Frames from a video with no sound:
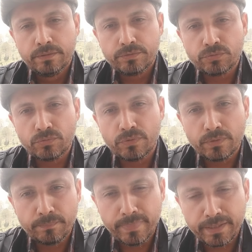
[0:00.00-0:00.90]
To
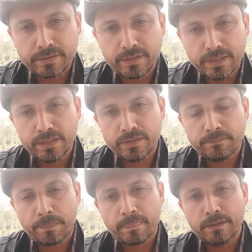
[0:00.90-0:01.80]
make
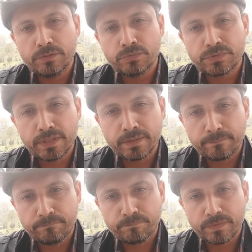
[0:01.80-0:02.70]
ghee
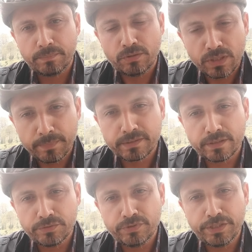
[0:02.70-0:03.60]
using the Bilona
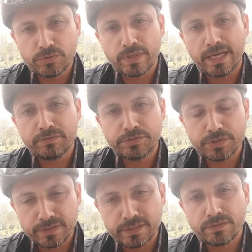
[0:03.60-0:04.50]
method, you need to have a
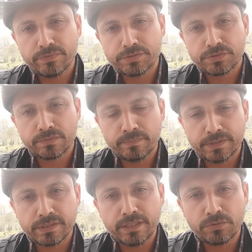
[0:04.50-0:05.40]
churner which
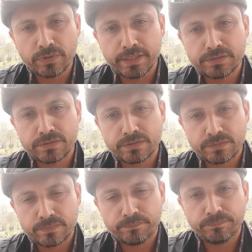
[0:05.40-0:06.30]
basically
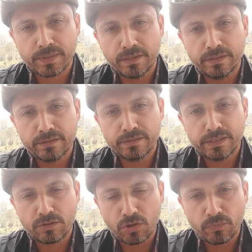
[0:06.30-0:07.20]
rotates in the
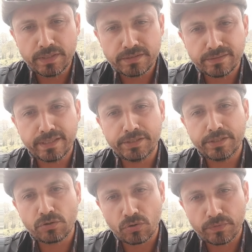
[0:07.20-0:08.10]
clockwise and the
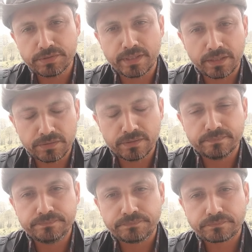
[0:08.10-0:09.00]
anti-clockwise
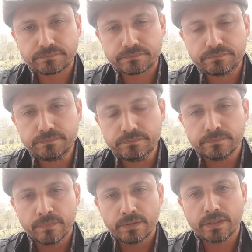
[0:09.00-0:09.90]
direction.
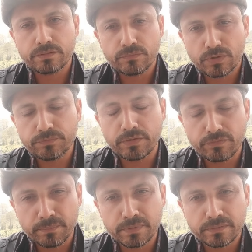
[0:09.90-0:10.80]
That's one of the
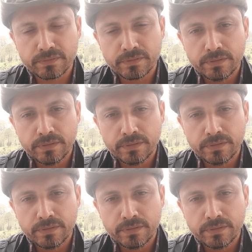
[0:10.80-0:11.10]
requirements.